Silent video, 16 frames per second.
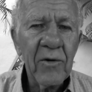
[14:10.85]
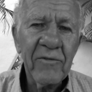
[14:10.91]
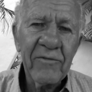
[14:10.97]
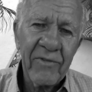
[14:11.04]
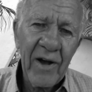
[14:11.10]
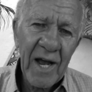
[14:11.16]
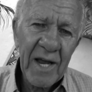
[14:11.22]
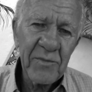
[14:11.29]

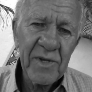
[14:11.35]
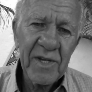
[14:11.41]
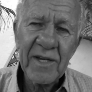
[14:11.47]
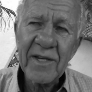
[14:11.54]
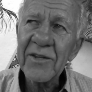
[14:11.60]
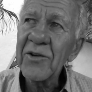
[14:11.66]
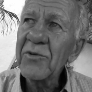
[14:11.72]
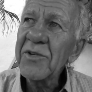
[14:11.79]
vibing,
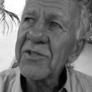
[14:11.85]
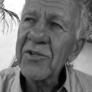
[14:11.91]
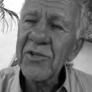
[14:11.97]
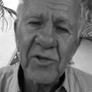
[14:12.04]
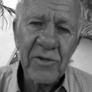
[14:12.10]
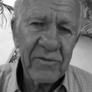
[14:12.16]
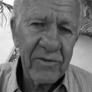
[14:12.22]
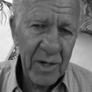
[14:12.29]
and there is a
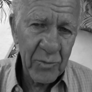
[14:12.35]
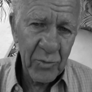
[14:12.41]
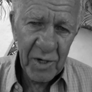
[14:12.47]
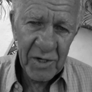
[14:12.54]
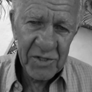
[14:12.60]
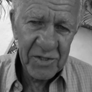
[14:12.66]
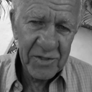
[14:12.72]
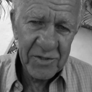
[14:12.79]
good
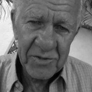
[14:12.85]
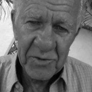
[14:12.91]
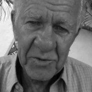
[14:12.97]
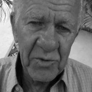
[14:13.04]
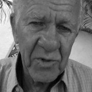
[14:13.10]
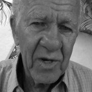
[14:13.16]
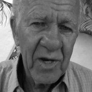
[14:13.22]
vibration to